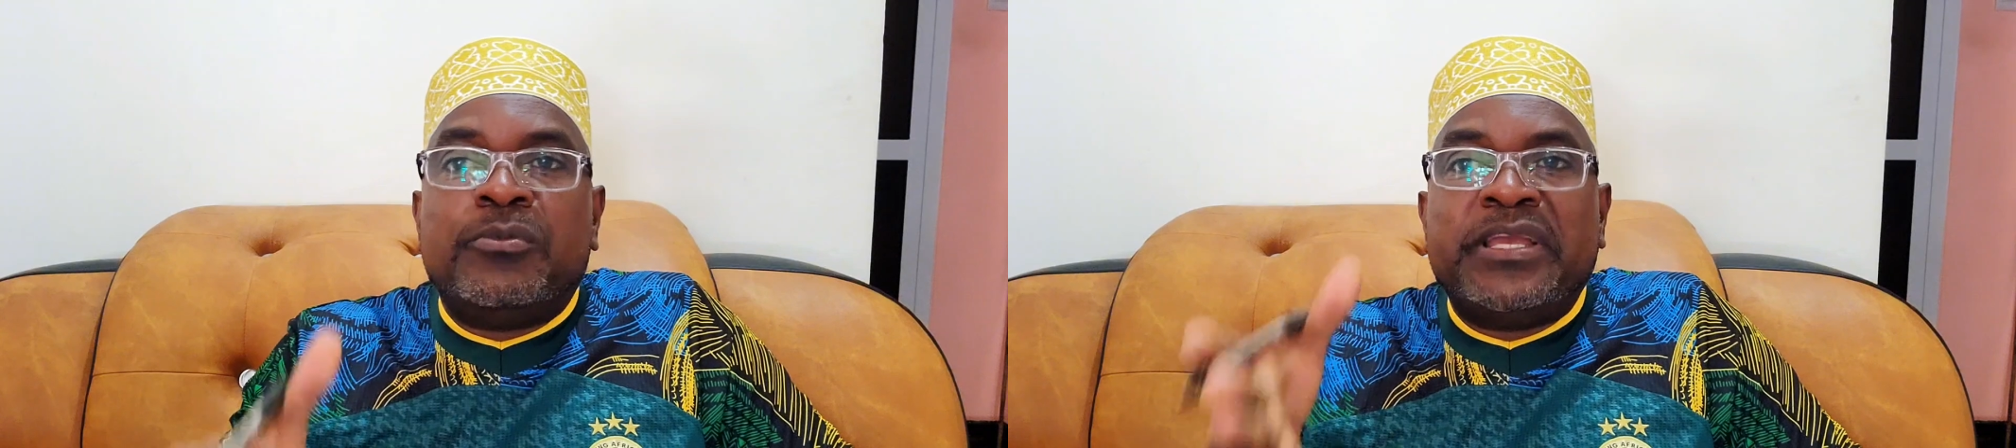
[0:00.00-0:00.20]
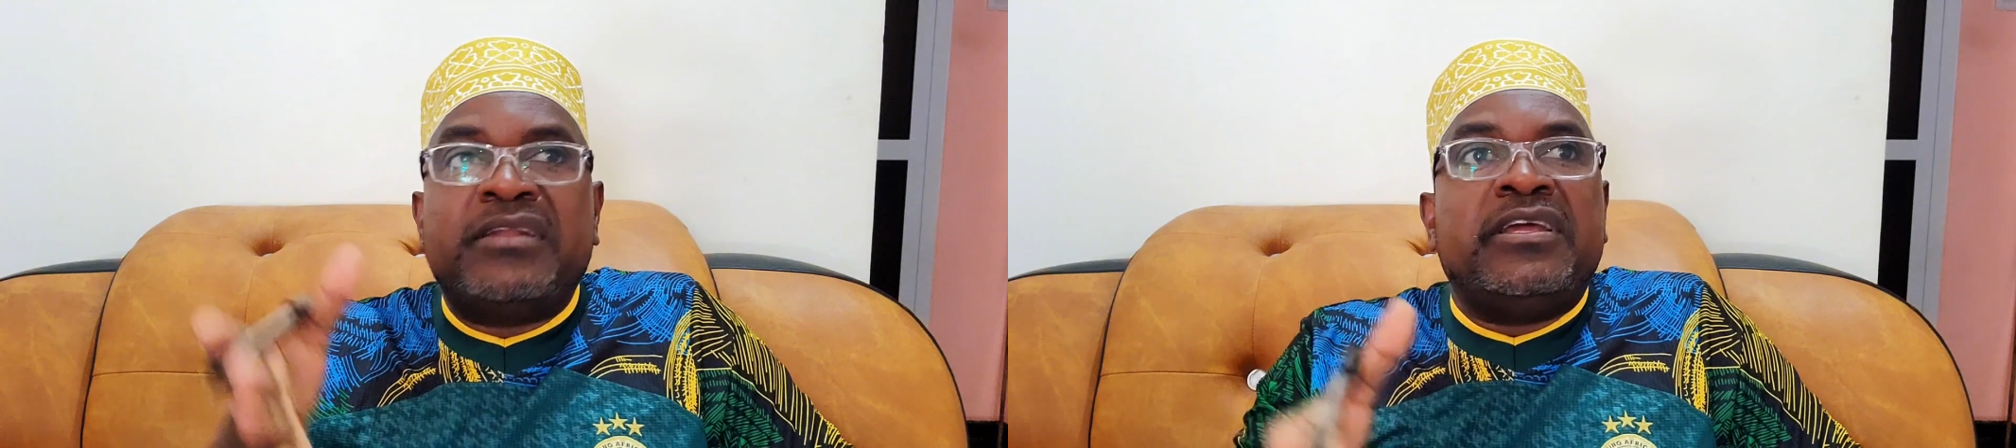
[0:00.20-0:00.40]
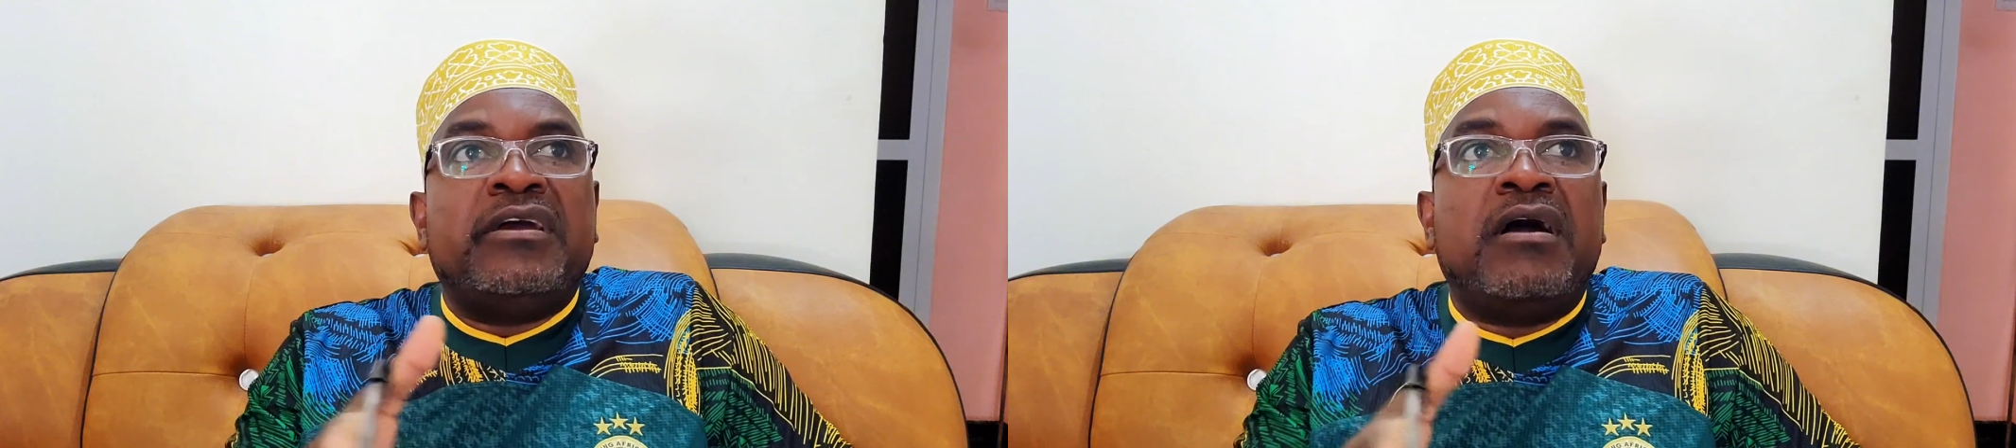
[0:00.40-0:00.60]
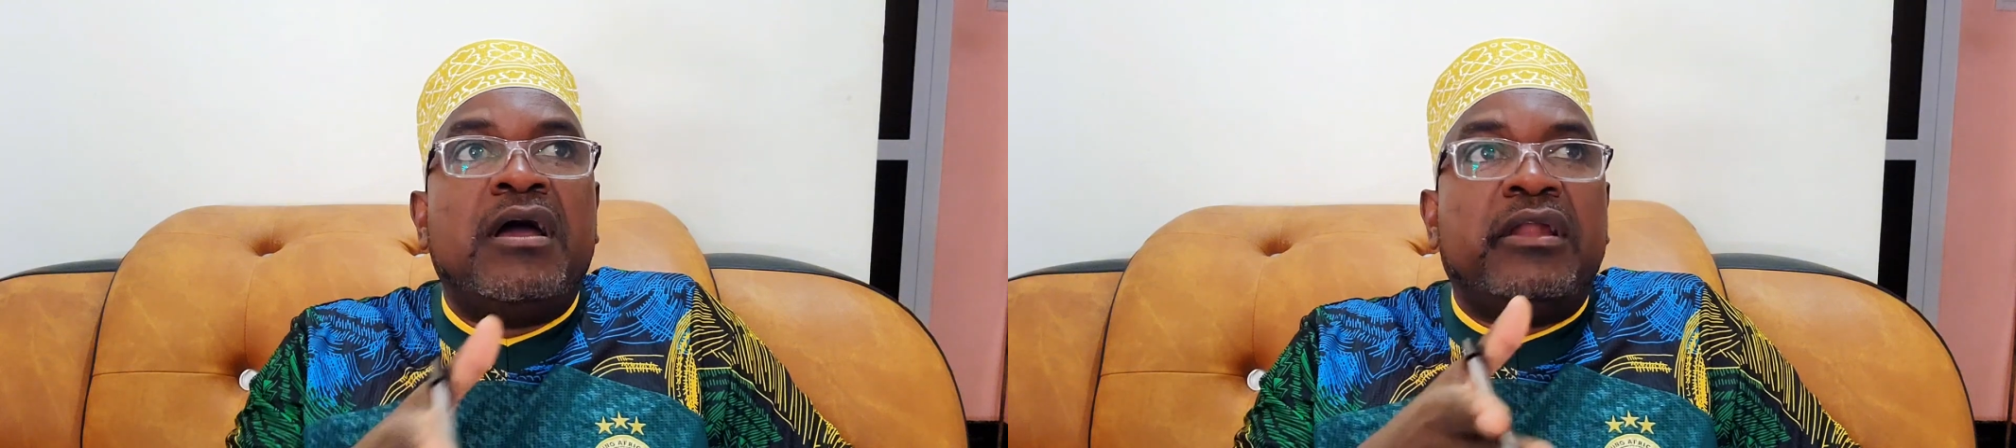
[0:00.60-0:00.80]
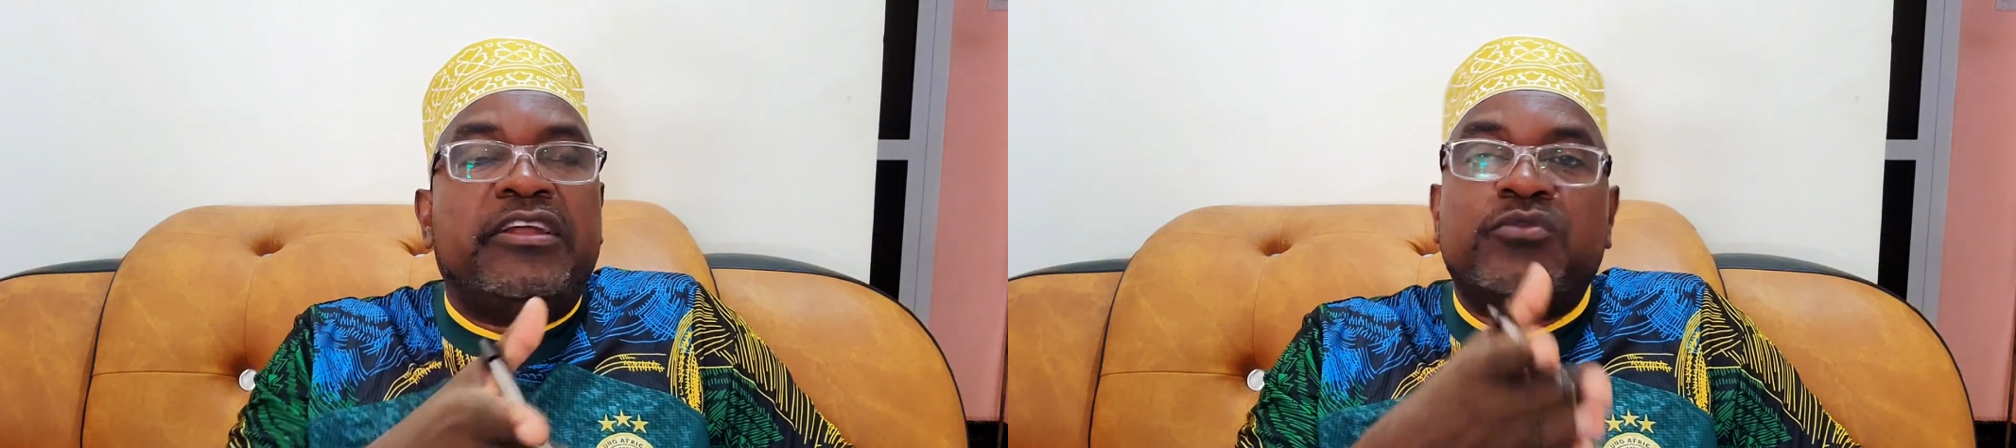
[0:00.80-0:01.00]
because
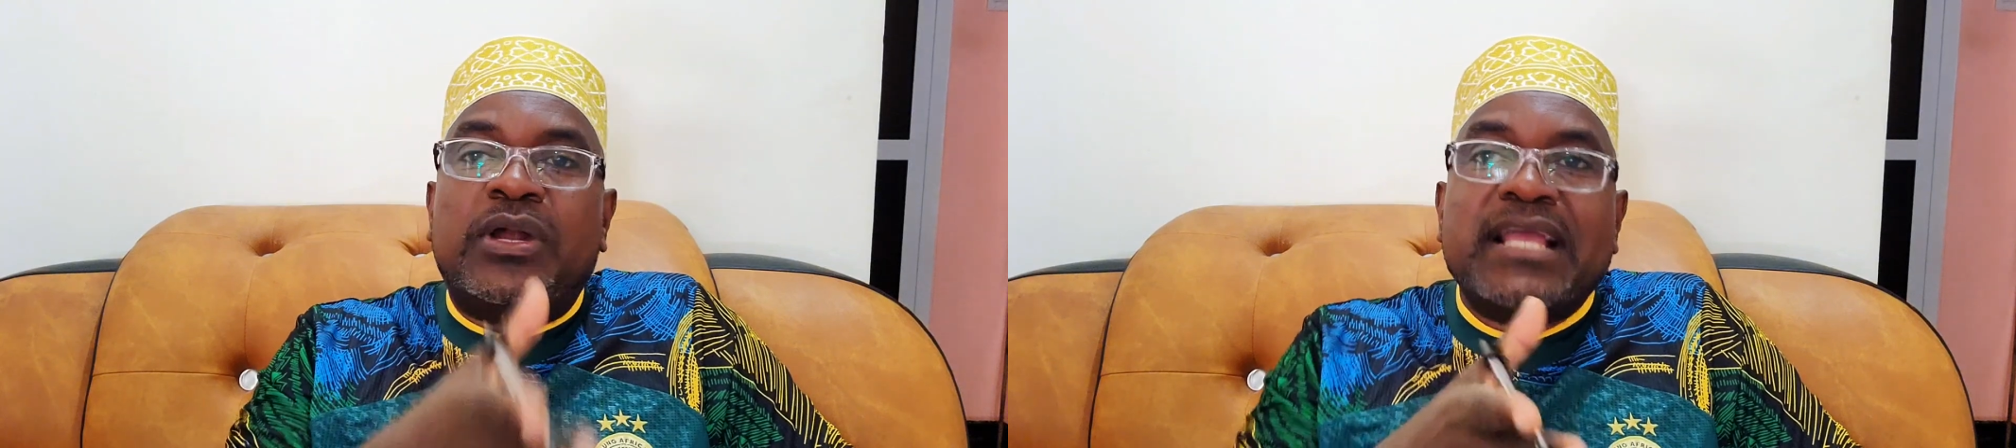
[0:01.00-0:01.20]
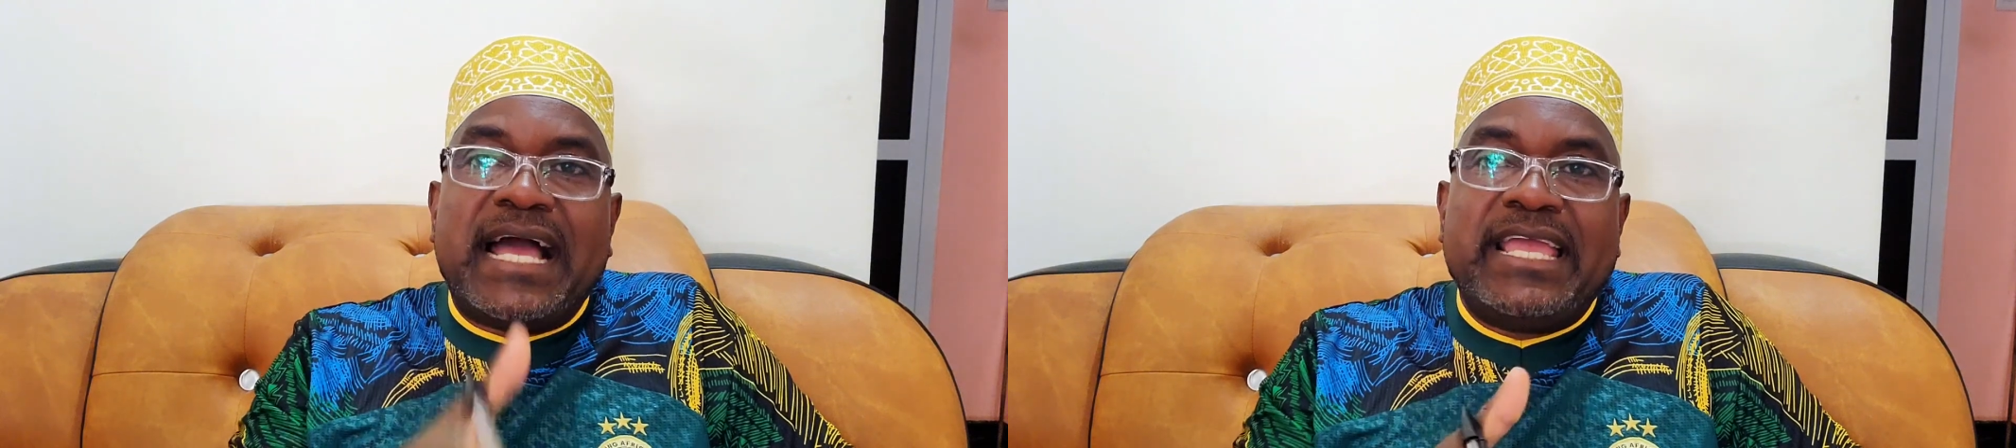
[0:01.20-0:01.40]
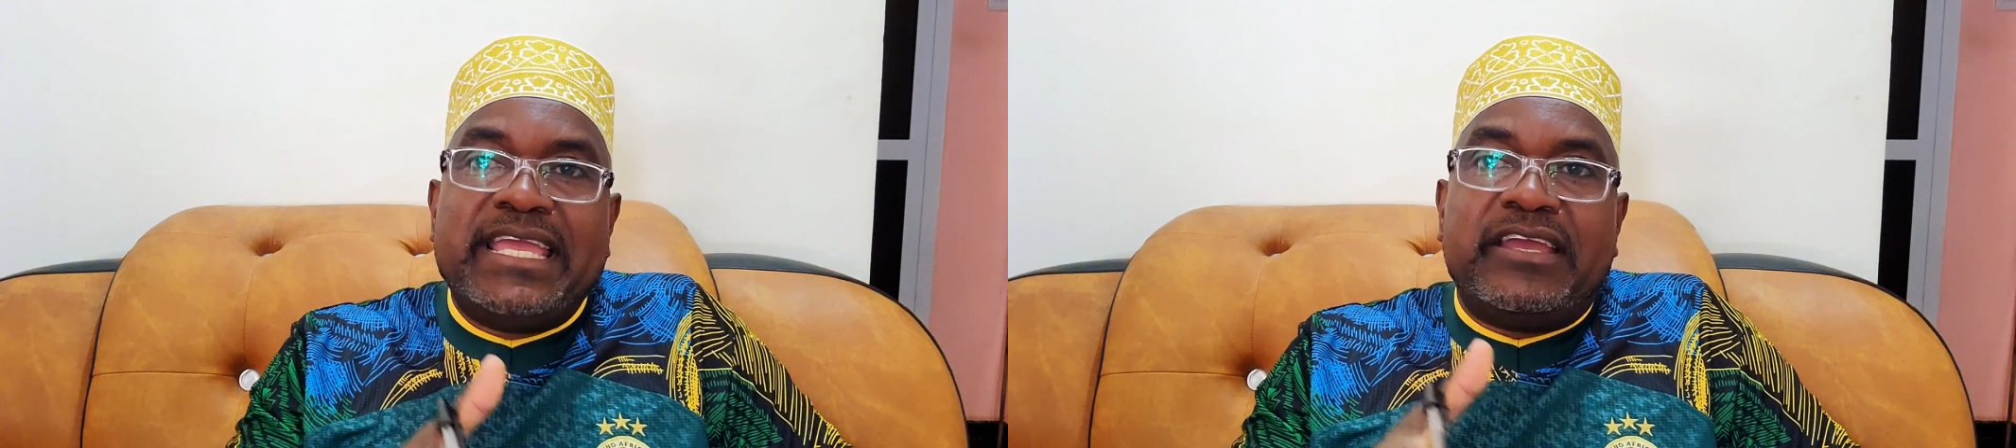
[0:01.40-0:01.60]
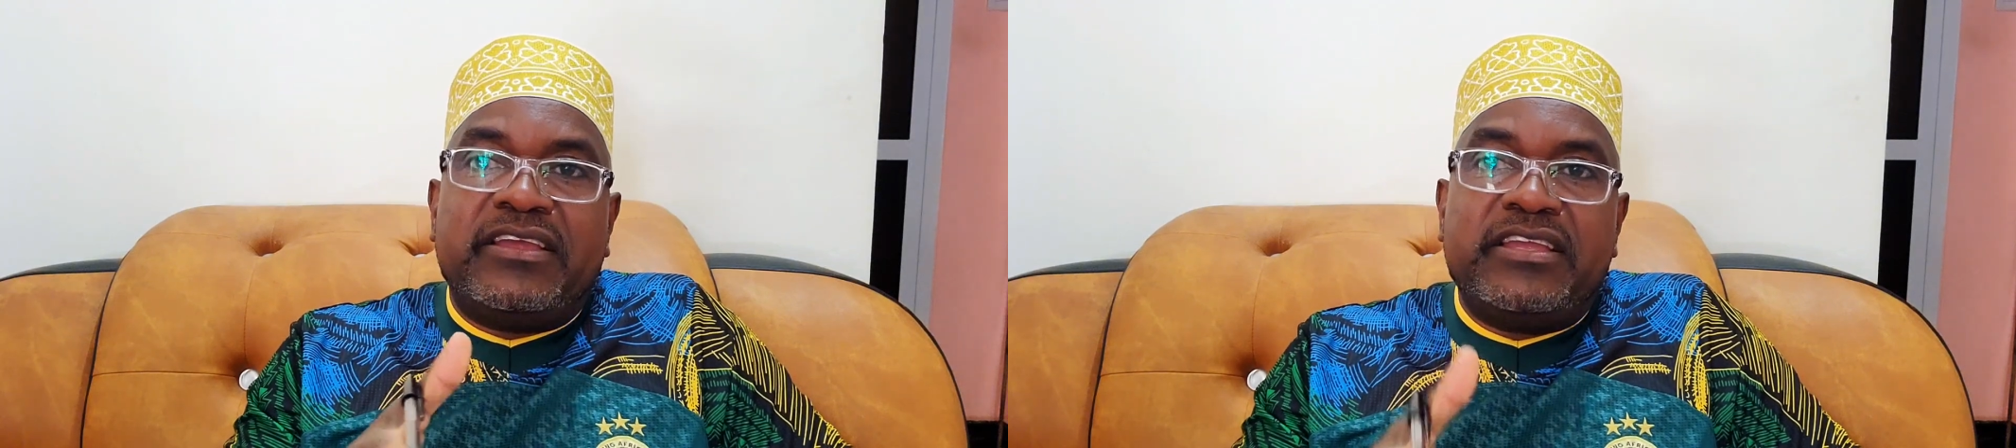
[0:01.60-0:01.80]
there's one guy here.